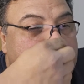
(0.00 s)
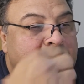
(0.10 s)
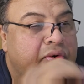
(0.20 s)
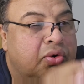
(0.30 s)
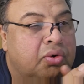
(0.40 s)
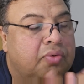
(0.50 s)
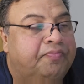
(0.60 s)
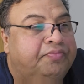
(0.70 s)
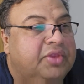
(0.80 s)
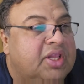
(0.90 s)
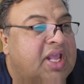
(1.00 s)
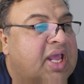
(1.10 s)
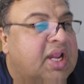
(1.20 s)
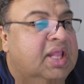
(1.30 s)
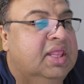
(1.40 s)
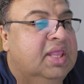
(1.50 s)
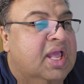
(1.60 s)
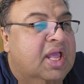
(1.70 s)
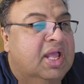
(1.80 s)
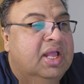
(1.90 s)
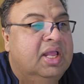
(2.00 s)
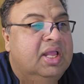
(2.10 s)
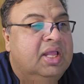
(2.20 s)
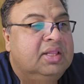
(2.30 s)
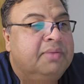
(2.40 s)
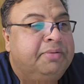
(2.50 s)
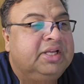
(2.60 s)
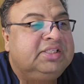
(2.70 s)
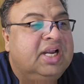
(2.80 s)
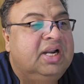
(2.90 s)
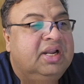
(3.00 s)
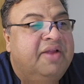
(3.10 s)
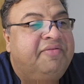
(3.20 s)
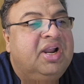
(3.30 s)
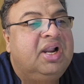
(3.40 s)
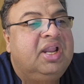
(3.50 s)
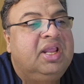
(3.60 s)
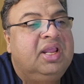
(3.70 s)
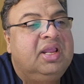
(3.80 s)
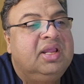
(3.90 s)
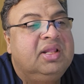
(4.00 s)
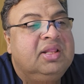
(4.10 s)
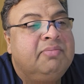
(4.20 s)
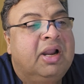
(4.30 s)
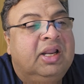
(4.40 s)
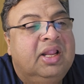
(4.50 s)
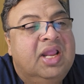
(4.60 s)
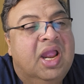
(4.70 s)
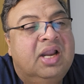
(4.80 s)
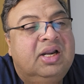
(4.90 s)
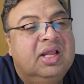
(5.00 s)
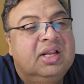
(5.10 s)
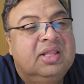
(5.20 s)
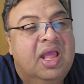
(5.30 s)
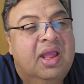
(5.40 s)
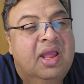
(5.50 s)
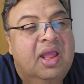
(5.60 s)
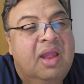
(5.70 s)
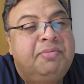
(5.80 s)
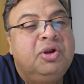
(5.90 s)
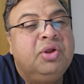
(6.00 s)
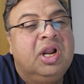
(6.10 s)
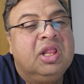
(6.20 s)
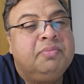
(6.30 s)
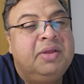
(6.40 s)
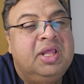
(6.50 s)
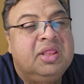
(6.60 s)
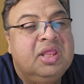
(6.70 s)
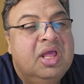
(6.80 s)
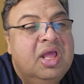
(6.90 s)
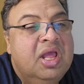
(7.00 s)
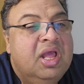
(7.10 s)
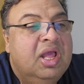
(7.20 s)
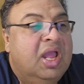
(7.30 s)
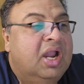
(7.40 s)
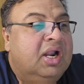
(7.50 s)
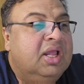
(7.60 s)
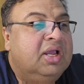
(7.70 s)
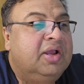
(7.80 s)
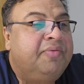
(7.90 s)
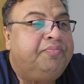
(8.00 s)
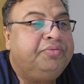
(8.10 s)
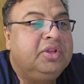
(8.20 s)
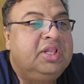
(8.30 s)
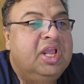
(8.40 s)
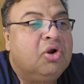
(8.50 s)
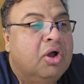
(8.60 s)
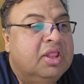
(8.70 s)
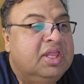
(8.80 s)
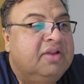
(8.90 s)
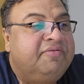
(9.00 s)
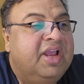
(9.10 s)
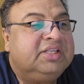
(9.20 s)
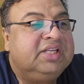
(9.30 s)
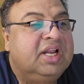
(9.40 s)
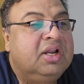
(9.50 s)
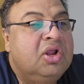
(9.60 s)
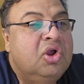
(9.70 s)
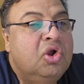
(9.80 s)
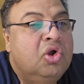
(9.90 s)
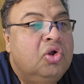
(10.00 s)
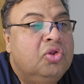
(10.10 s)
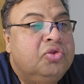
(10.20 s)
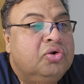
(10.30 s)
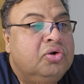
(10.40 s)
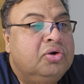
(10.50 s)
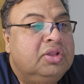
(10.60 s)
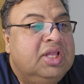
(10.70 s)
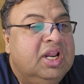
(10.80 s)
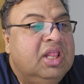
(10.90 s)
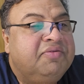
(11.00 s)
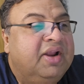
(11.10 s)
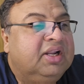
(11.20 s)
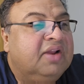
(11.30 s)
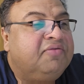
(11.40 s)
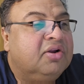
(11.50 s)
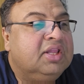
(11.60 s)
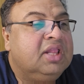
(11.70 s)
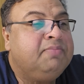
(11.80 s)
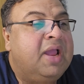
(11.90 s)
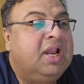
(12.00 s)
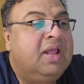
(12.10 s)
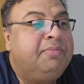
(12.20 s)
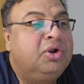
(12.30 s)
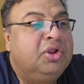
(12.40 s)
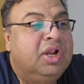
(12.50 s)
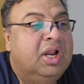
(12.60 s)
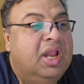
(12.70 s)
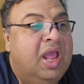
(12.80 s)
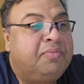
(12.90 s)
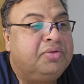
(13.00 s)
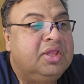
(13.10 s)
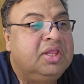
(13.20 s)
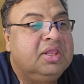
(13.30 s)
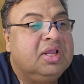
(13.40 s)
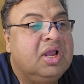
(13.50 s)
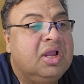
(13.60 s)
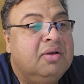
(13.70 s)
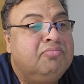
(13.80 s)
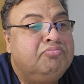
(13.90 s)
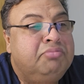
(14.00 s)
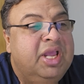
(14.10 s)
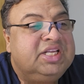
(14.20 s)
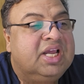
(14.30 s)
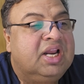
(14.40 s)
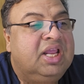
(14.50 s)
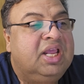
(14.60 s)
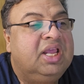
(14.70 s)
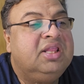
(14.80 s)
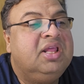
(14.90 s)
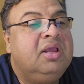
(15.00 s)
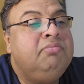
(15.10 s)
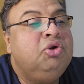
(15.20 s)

As you know, there is the, uh, the patient definitely the bacteria enter the epidural space and um, they cause the infection. So the risk factor for the spinal epidural abscess majorly in the